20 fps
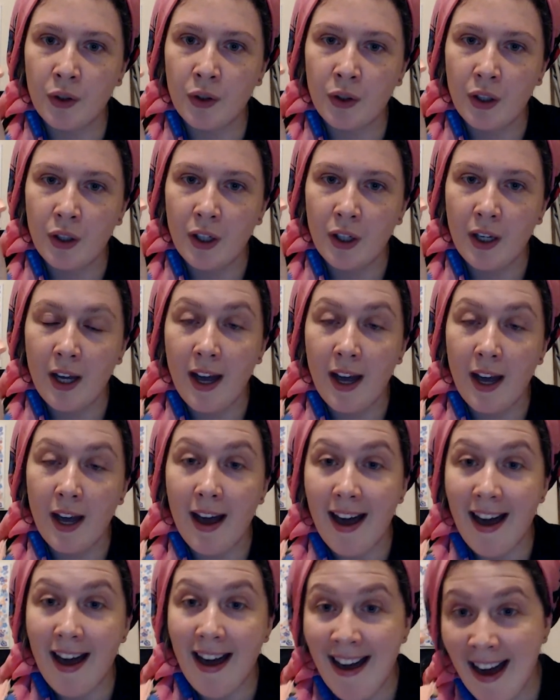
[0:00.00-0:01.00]
a
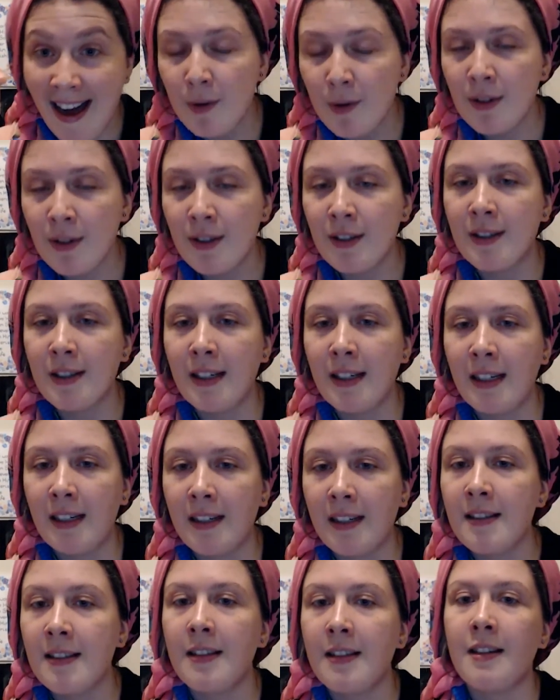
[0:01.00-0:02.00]
heresy
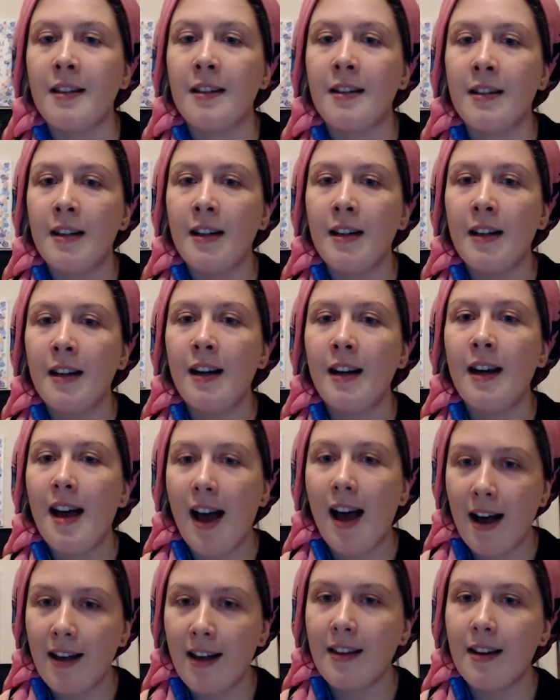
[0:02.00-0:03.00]
considered
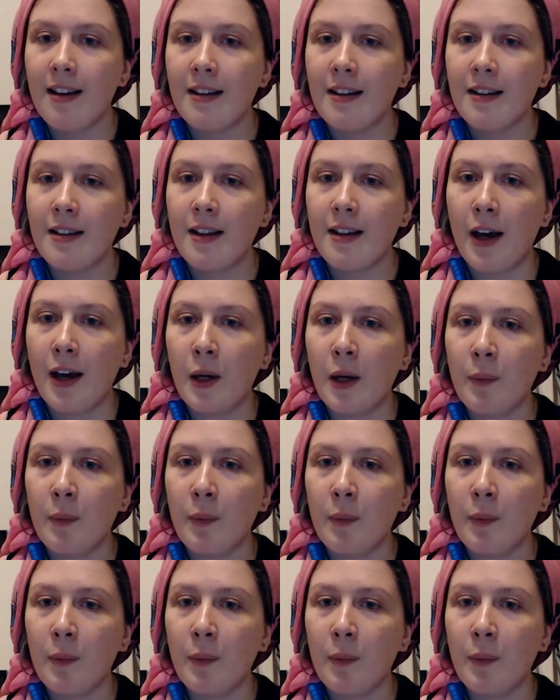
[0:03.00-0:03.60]
at that time.